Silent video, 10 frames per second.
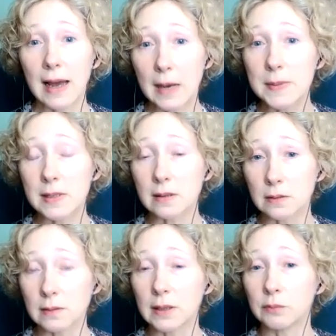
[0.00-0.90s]

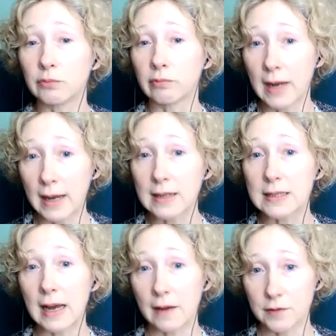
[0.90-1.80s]
absolutely
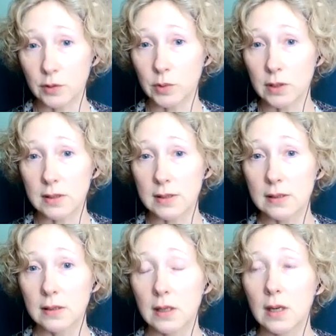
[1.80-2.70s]
wrecked afterwards.
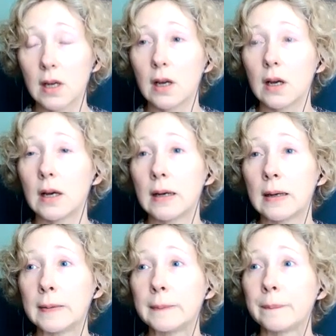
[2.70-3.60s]

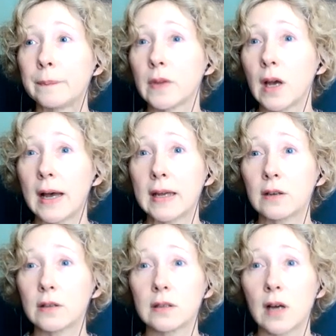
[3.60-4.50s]
Um, I
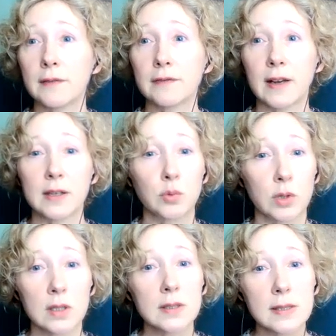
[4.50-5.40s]
could not find
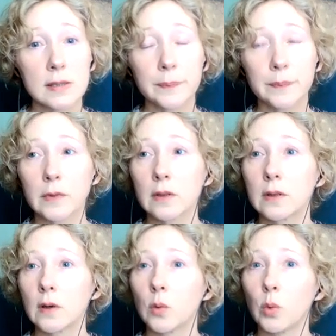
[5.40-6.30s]
words.
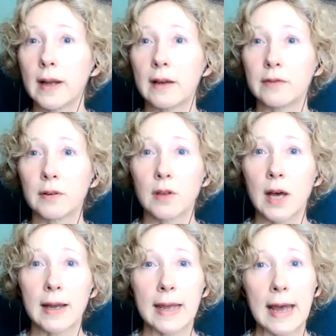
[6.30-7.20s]
Whatever
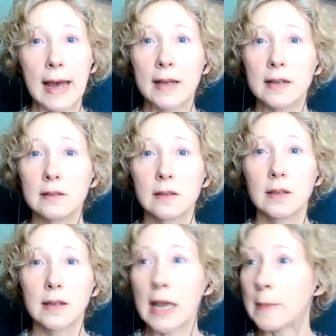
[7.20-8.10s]
thought I had
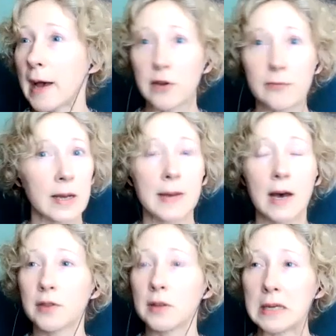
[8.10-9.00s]
came out of my
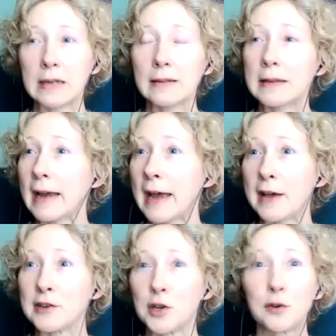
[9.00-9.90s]
mouth immediately. I
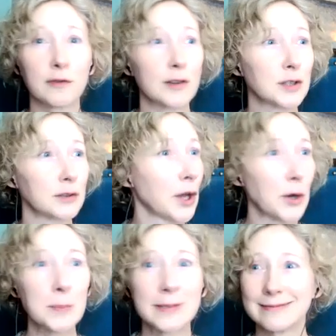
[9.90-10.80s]
had no frontal
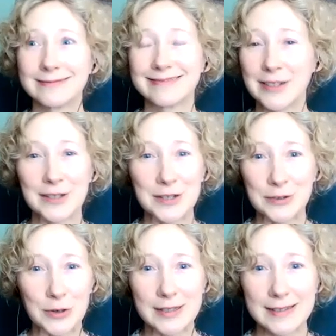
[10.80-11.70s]
lobe
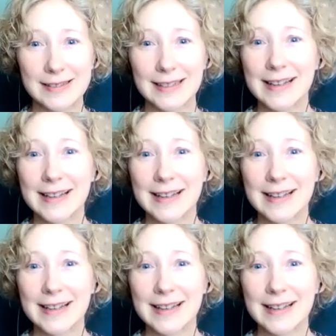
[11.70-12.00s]
control